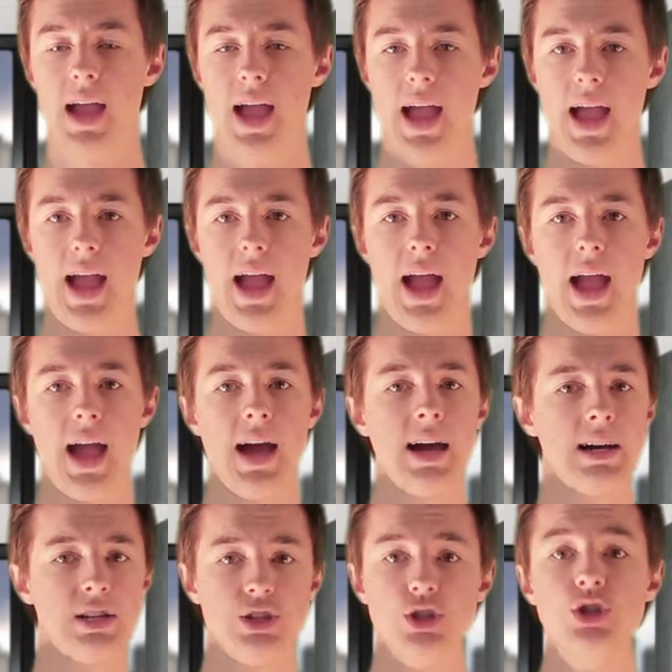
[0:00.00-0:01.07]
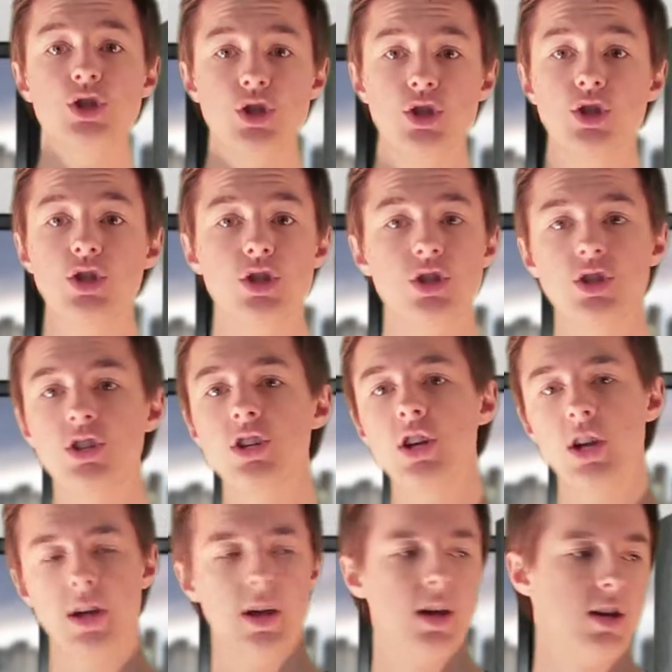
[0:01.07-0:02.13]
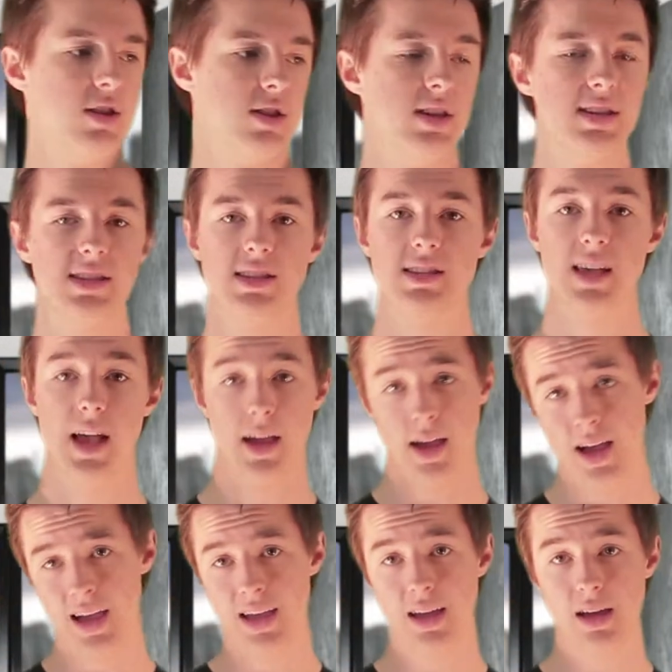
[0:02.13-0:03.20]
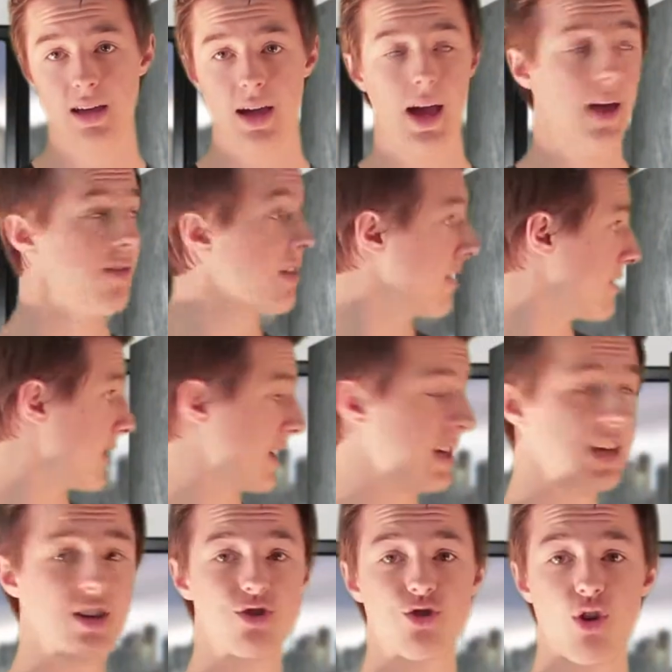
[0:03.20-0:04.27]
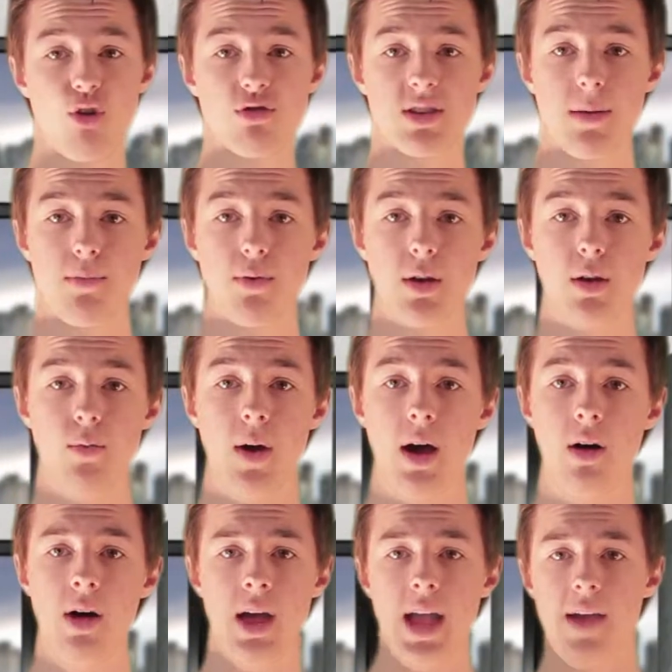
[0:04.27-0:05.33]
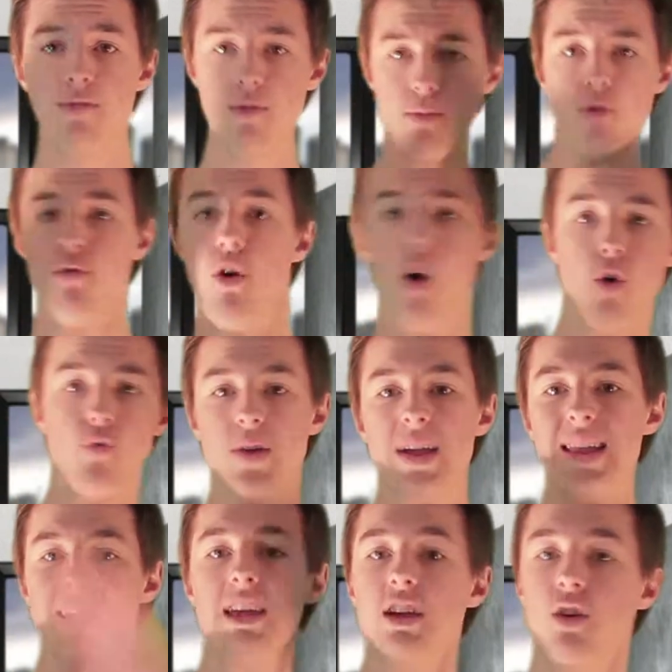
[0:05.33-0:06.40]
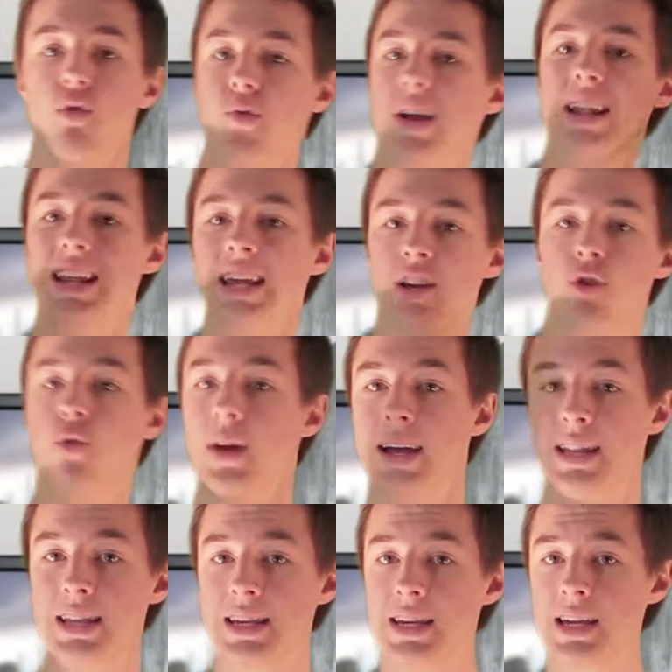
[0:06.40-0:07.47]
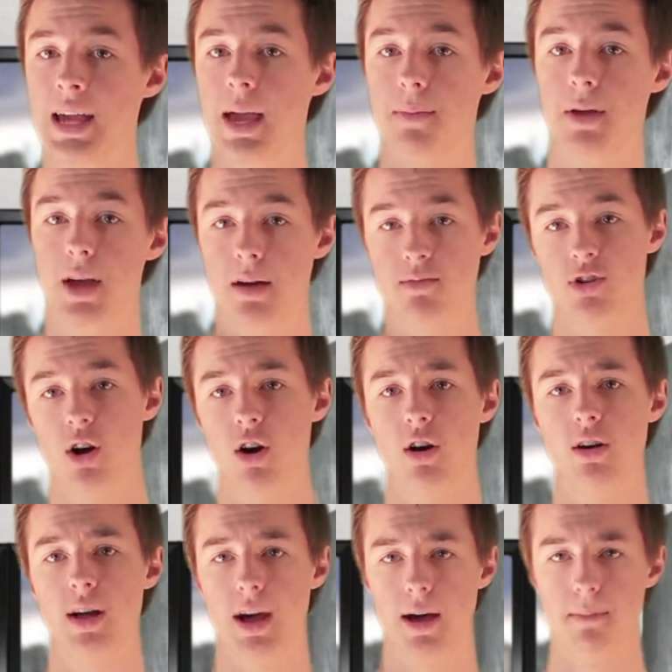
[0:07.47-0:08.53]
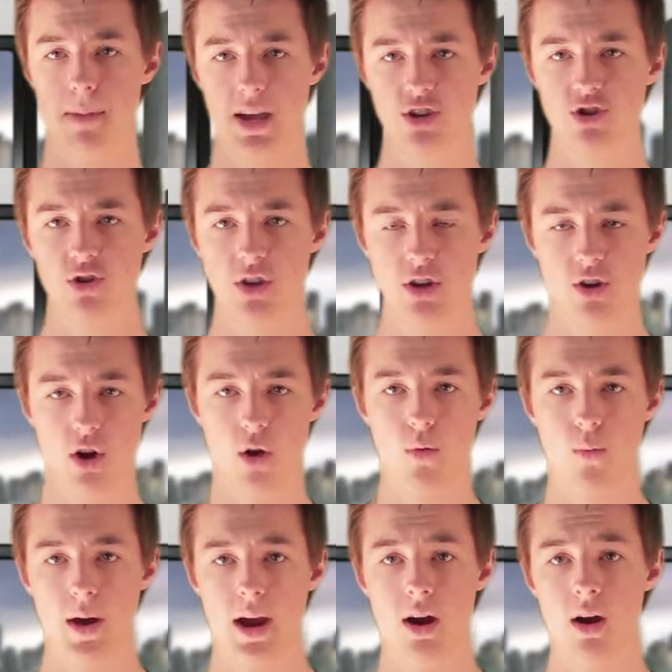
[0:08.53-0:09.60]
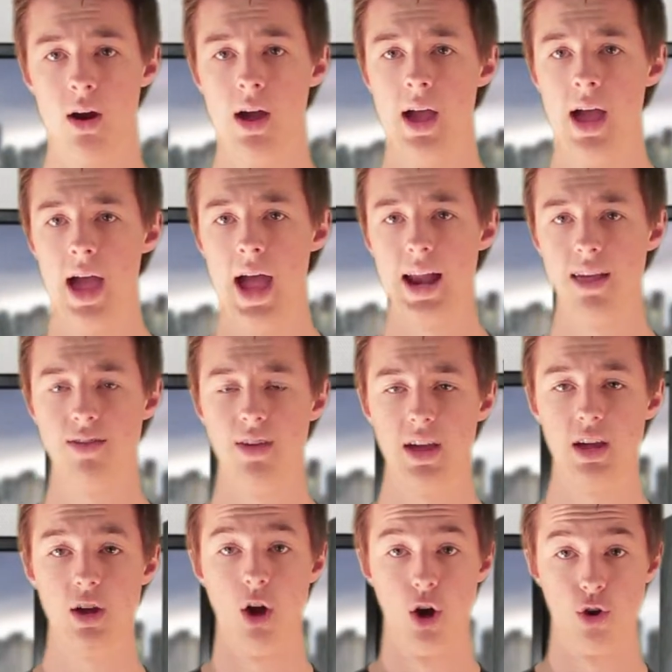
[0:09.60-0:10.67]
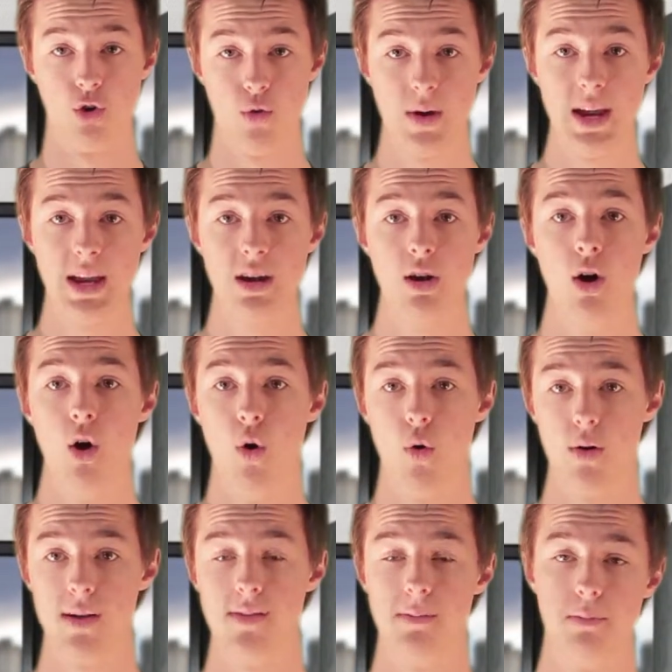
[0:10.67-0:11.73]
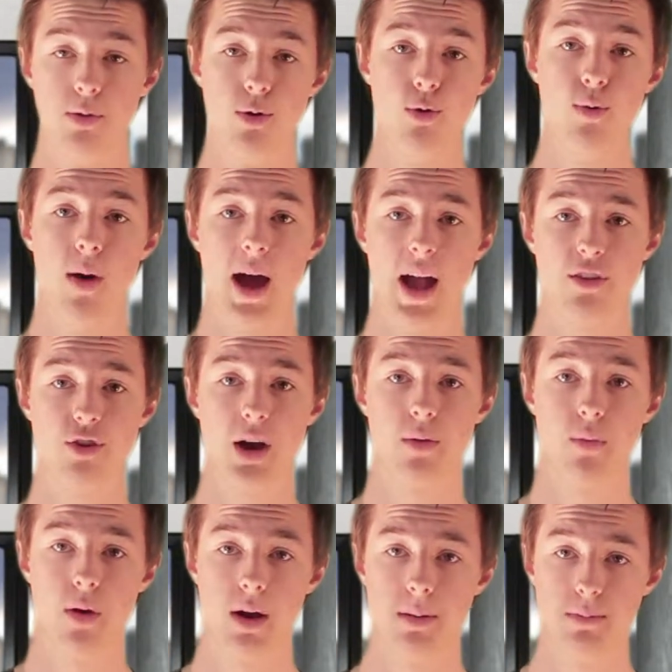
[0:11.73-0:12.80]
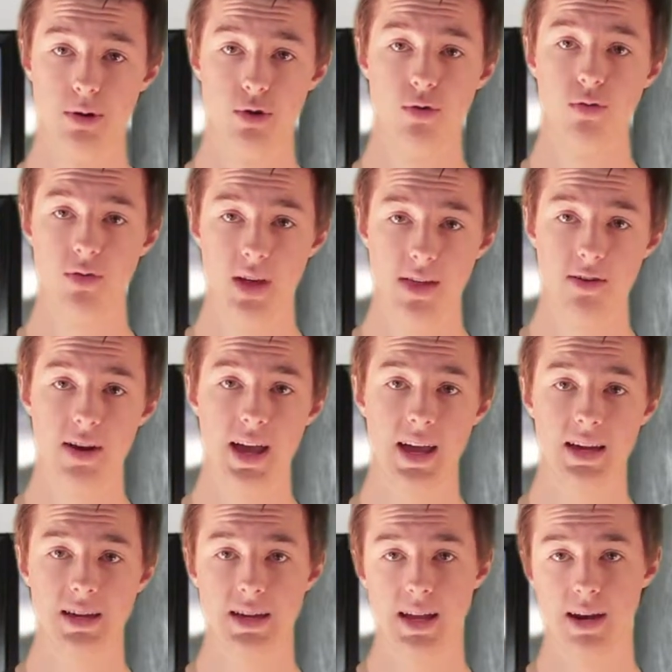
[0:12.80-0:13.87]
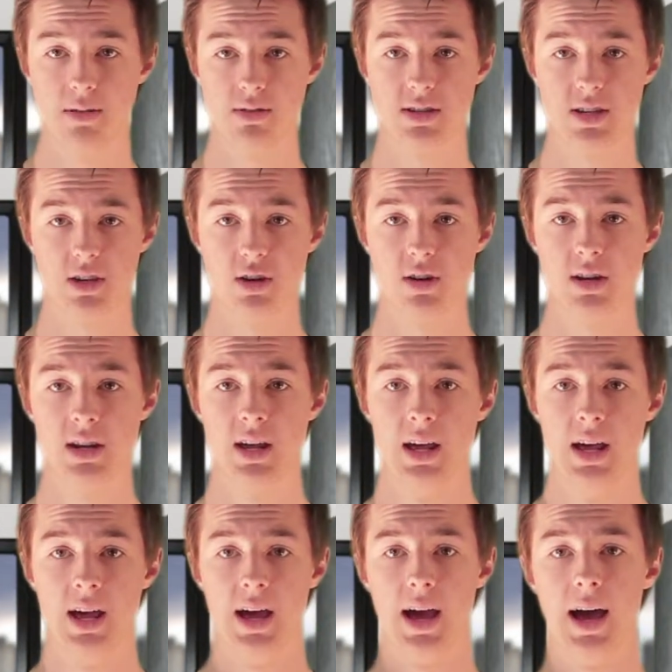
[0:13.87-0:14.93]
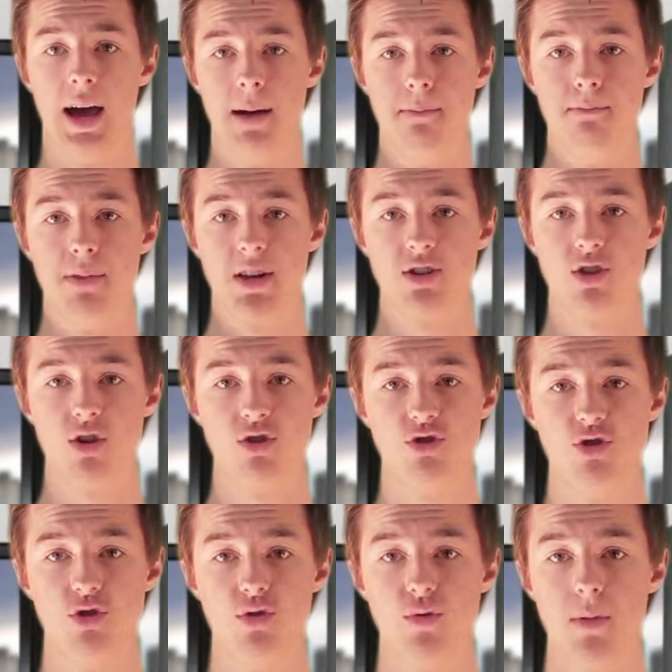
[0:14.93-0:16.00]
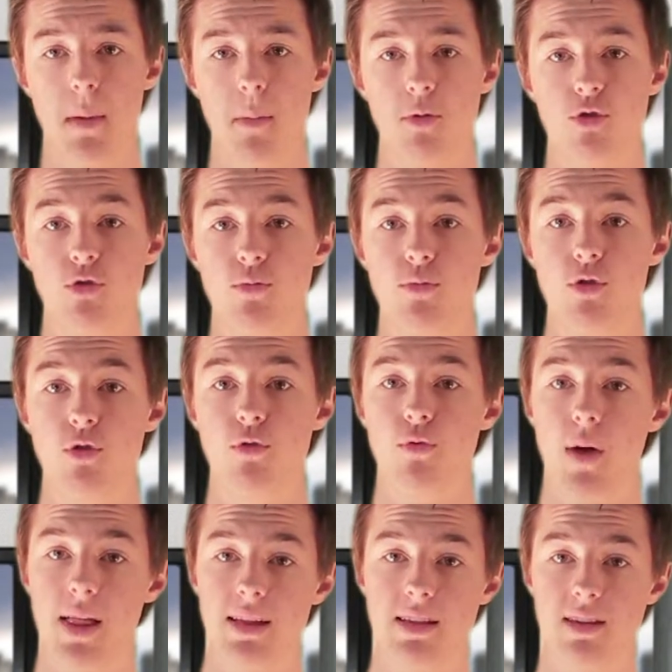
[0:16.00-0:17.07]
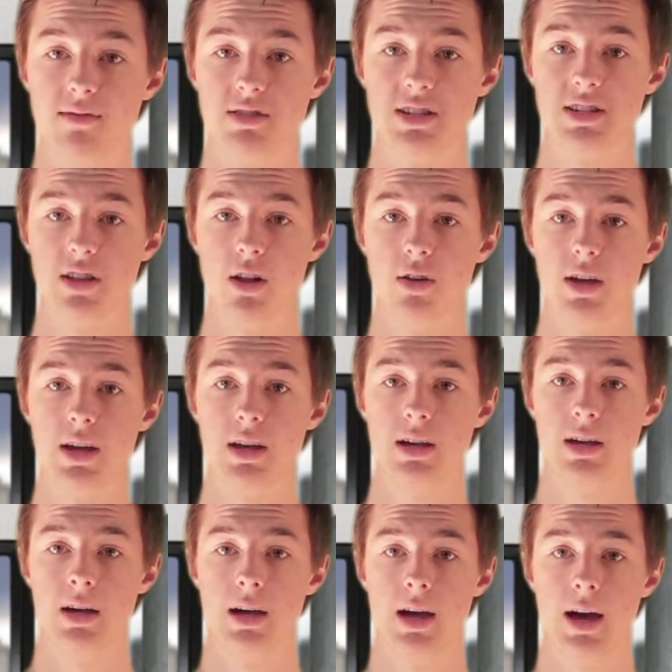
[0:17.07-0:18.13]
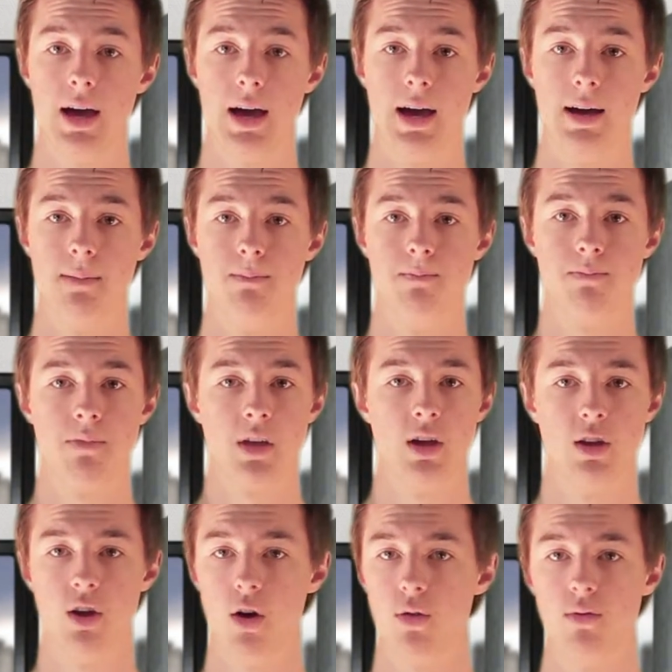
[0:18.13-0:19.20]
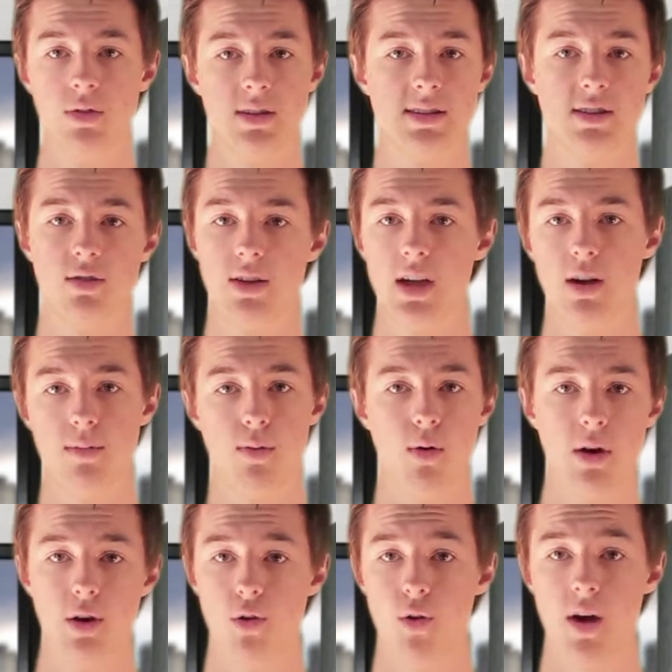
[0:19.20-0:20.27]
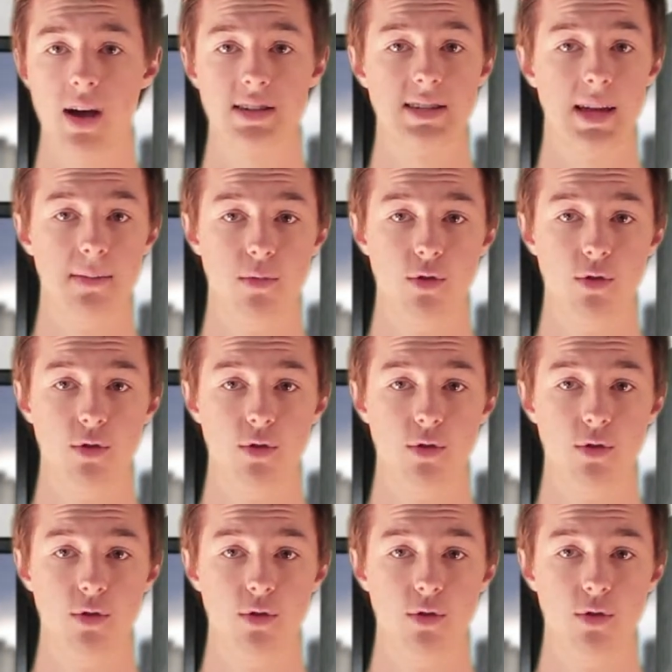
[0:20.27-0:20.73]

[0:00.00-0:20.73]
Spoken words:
And this is, I think the key shows up pretty well. If you move really, really quickly, it becomes hard. Make sure that you don't wear anything green or even blue. I tried wearing blue the other day and it wasn't good. But as long as you remember to move relatively slowly, still get your point across and